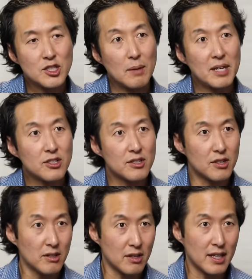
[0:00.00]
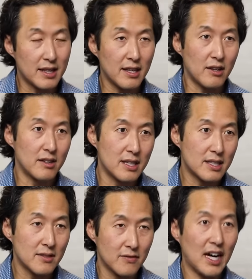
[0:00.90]
So I mentioned earlier that there are
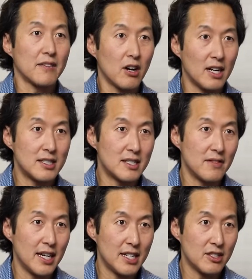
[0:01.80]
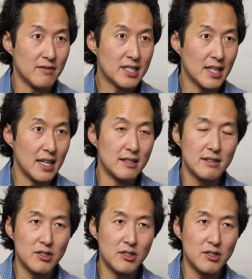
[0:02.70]
these five causes of the aging of the skin: